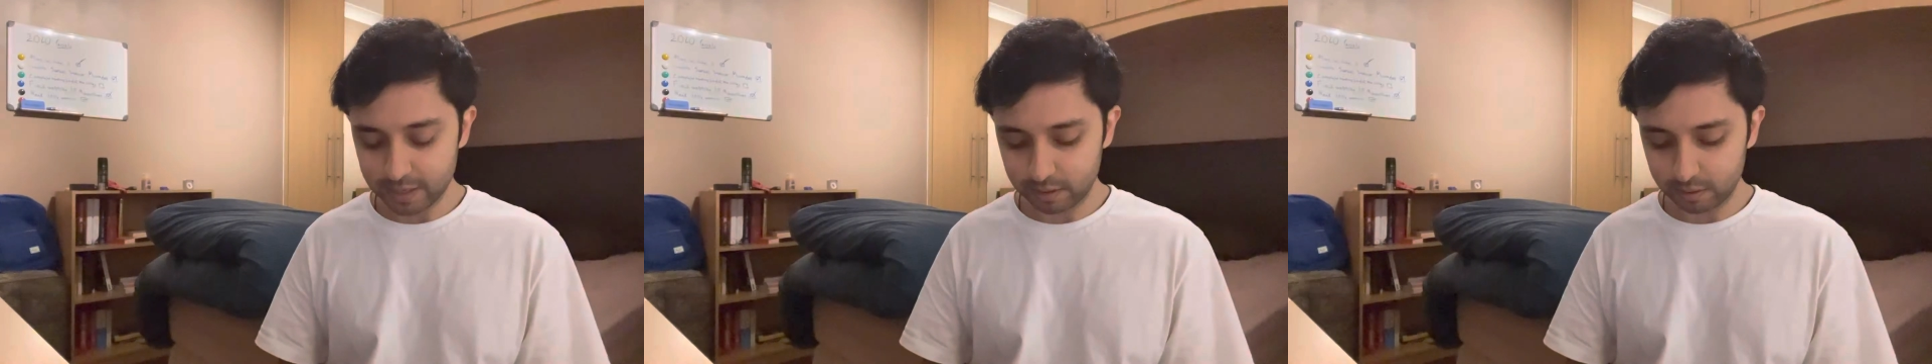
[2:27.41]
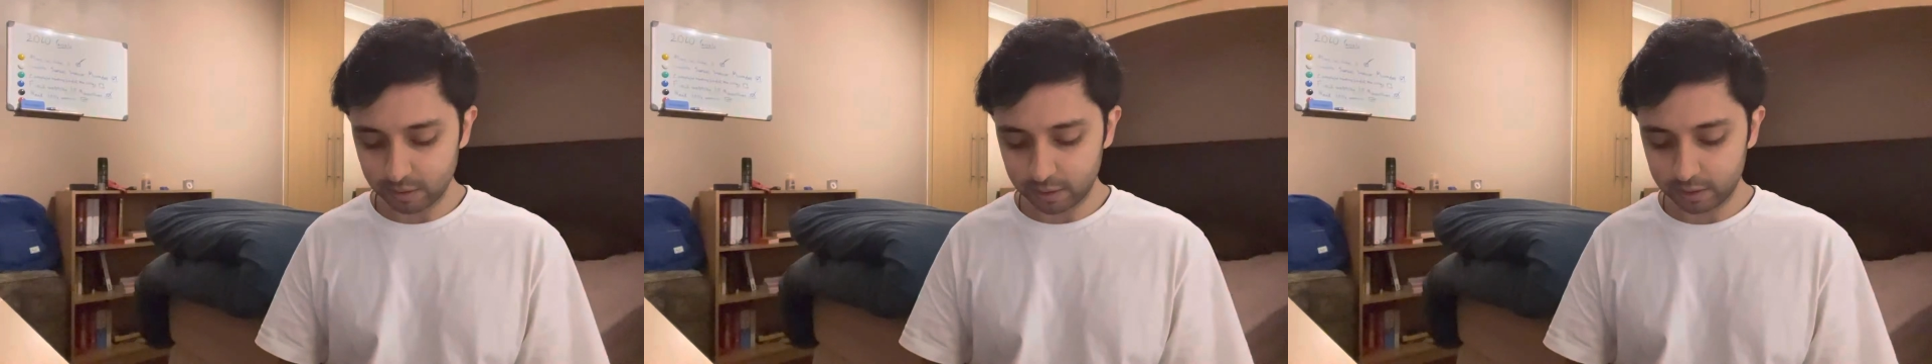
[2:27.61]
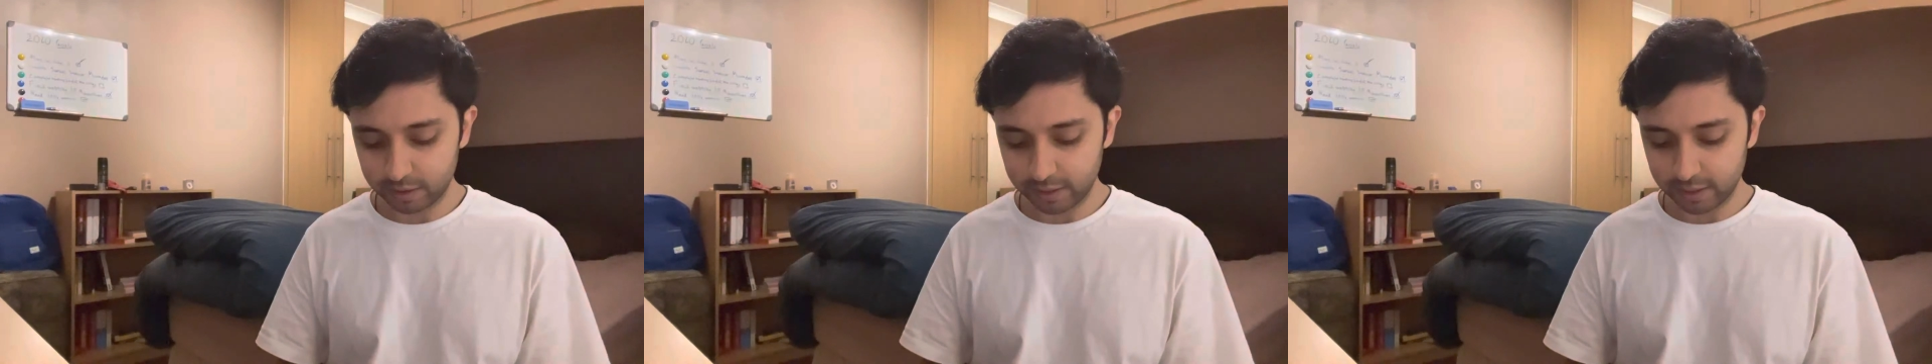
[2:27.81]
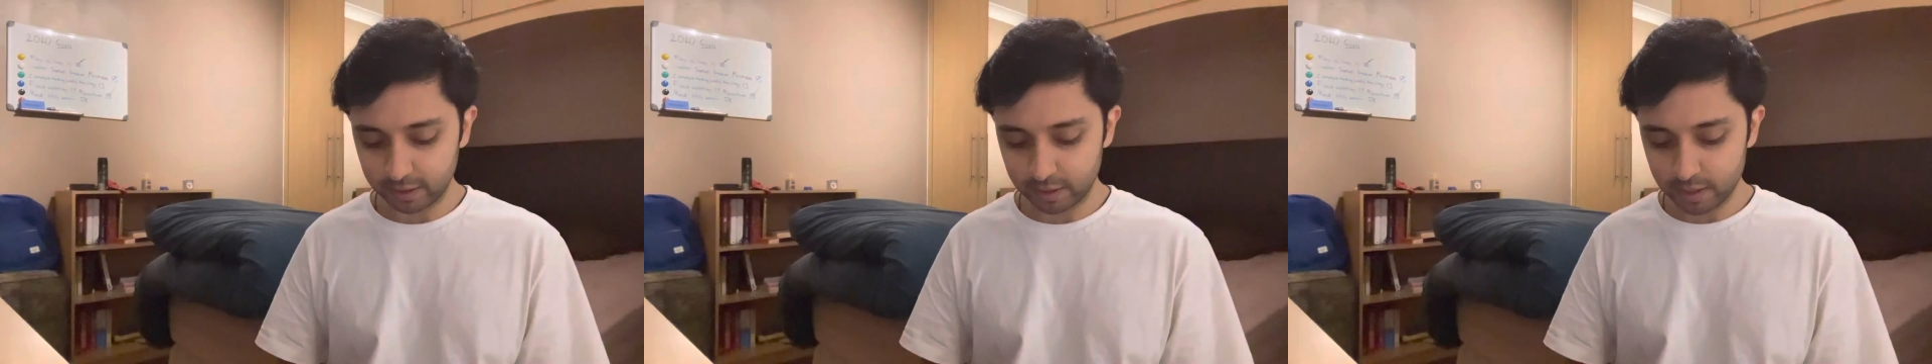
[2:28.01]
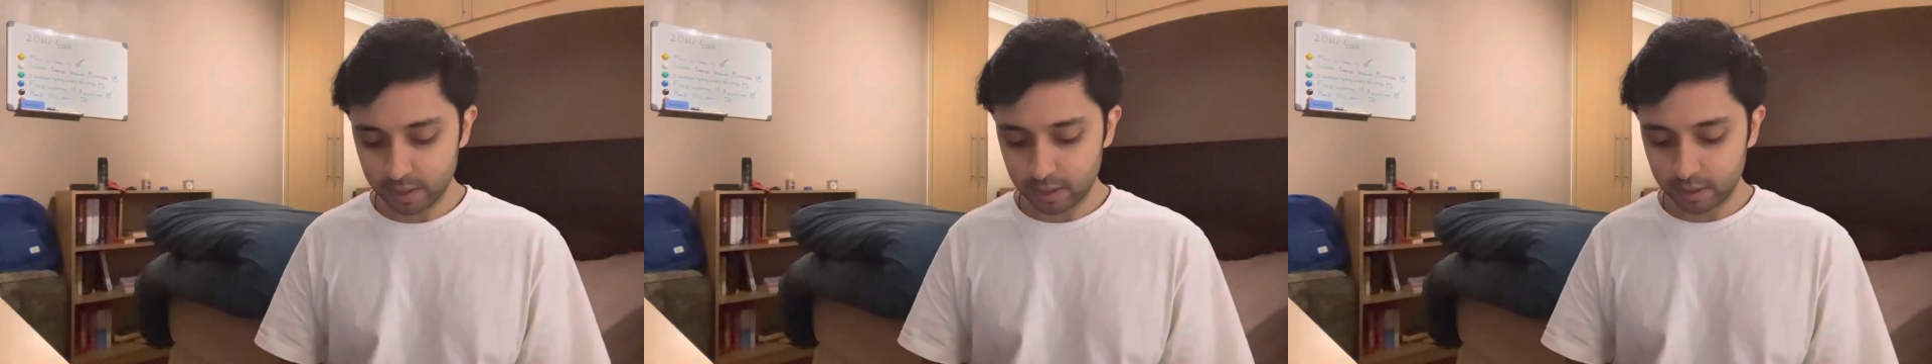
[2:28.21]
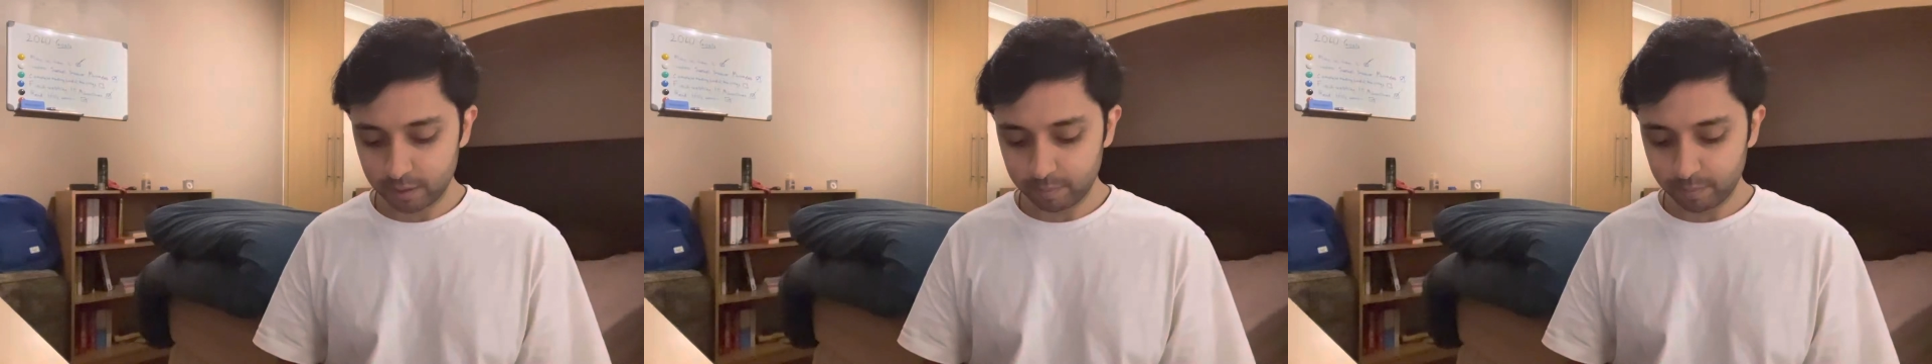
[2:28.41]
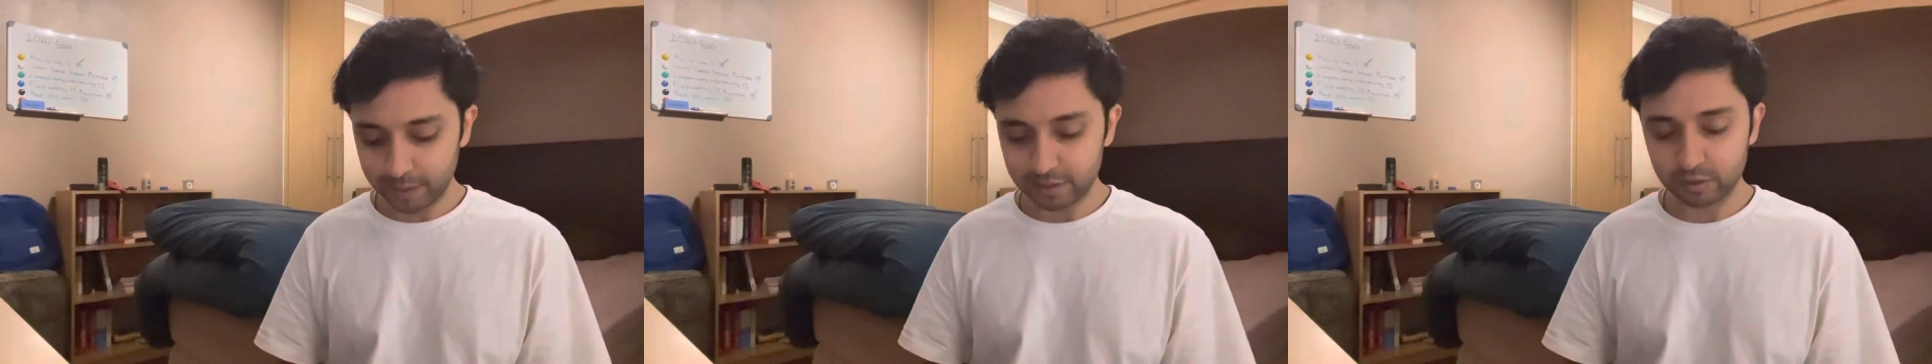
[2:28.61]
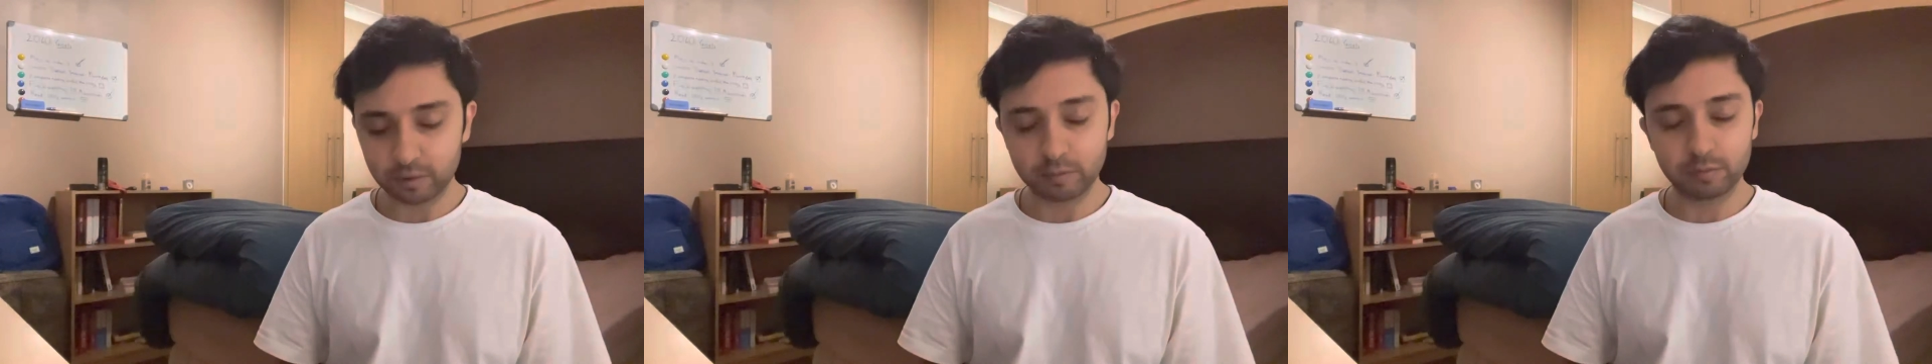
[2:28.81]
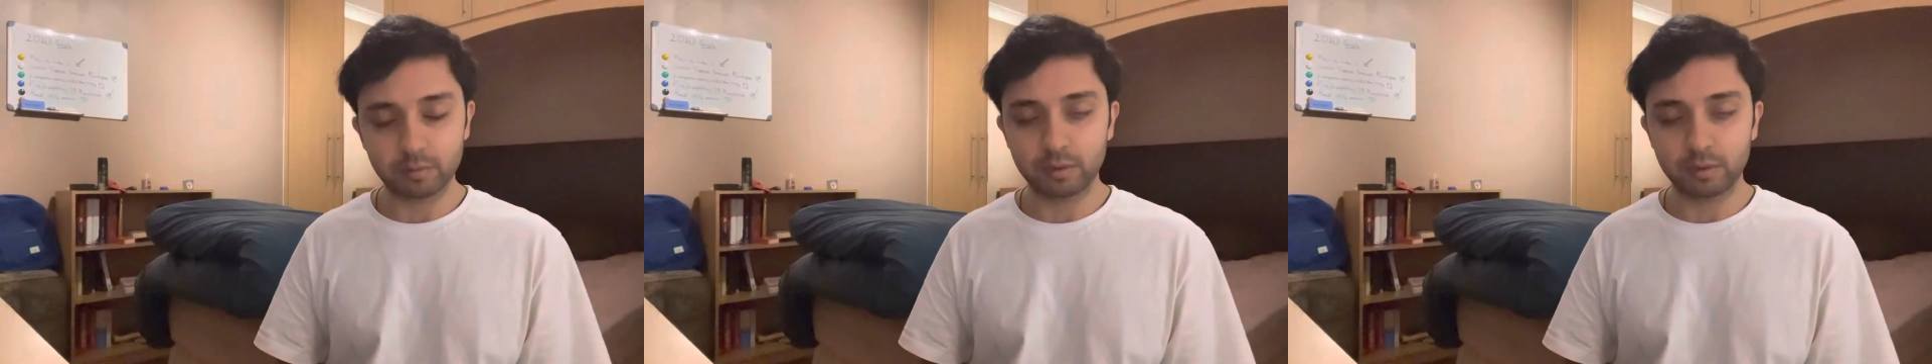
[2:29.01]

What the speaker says: And I think, based off